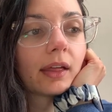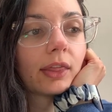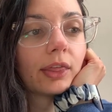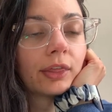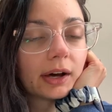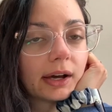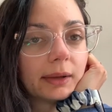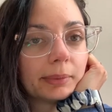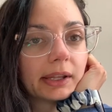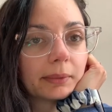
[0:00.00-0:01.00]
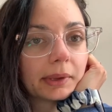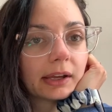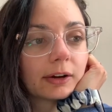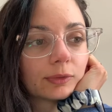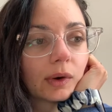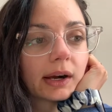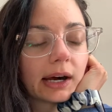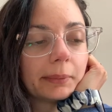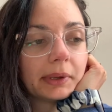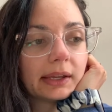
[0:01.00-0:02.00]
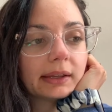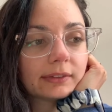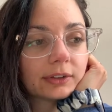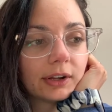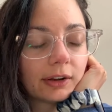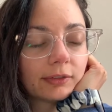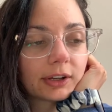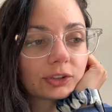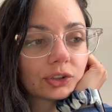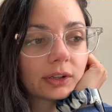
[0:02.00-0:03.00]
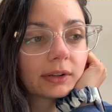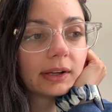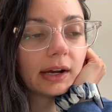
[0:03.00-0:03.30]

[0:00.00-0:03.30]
the epitome of what got me into nonfiction.